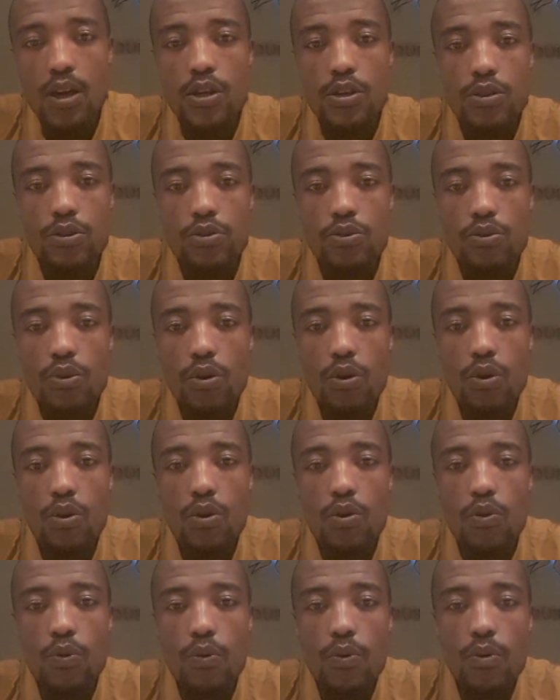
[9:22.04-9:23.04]

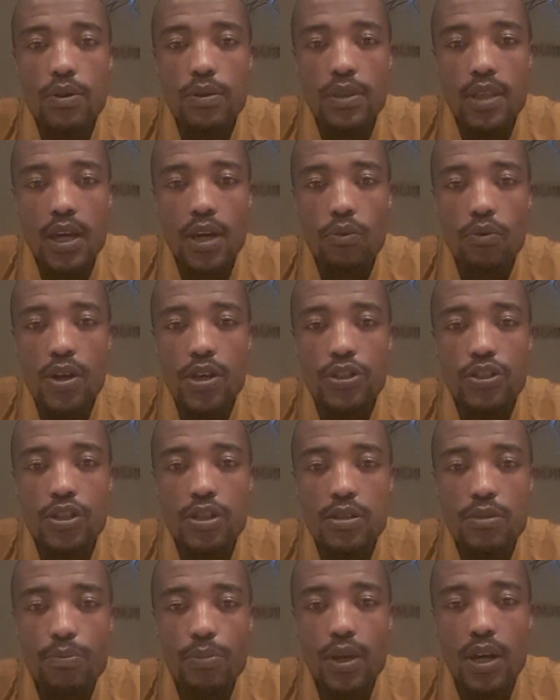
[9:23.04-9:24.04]
So the
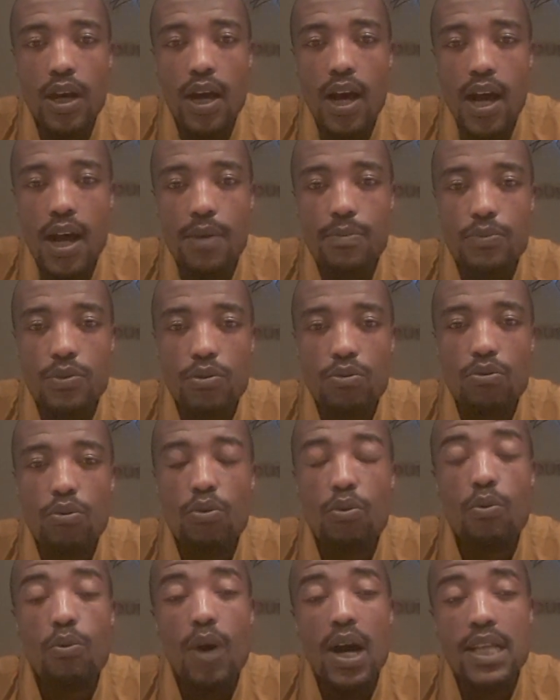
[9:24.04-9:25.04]
questions becomes,
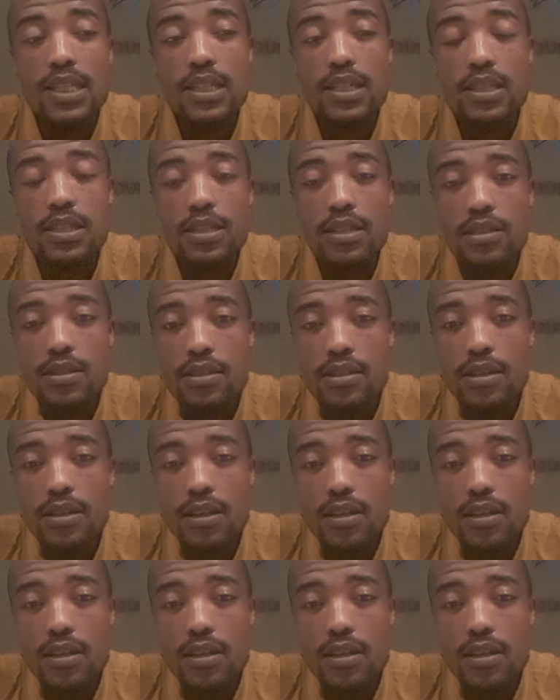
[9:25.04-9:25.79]
what is it